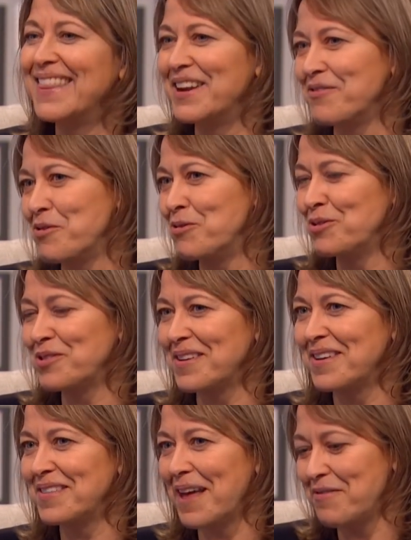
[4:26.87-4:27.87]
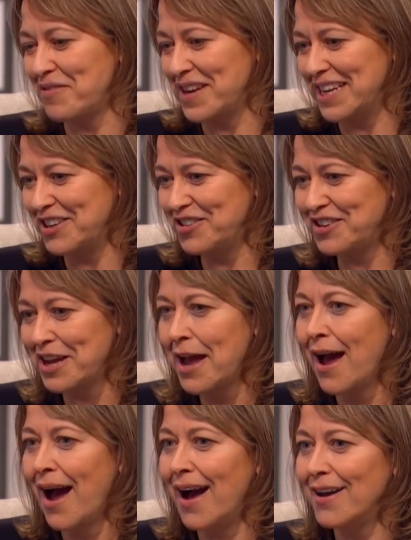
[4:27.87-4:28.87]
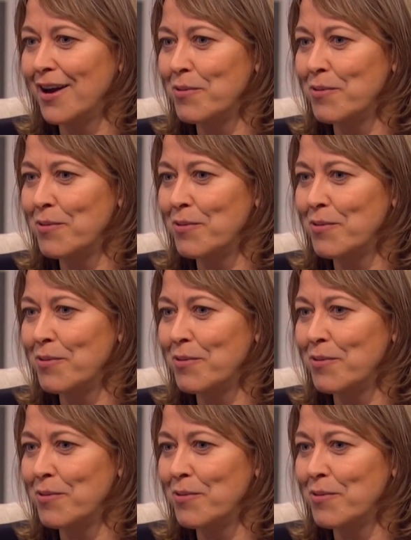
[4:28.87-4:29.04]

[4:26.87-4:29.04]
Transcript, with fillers: And then, of course, that finished, and